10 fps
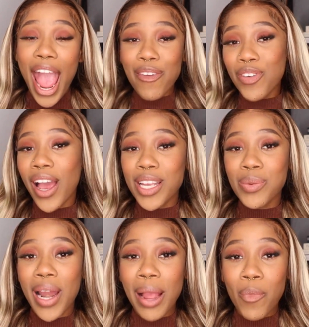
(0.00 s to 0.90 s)
If you guys
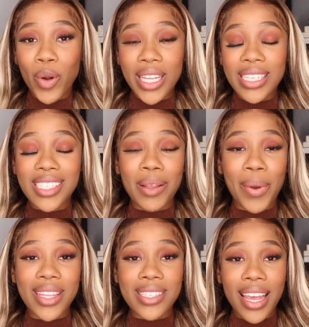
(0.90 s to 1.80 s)
would like more details
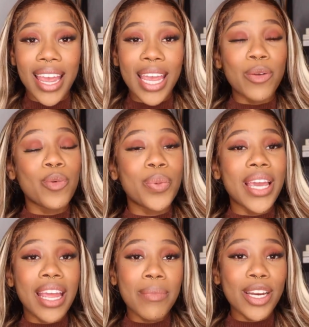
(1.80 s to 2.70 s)
about this hair, it will be
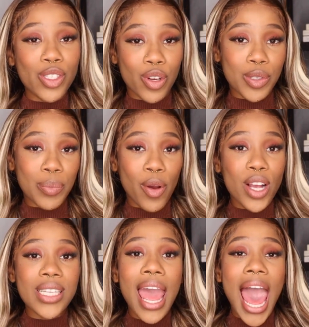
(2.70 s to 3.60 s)
in my description box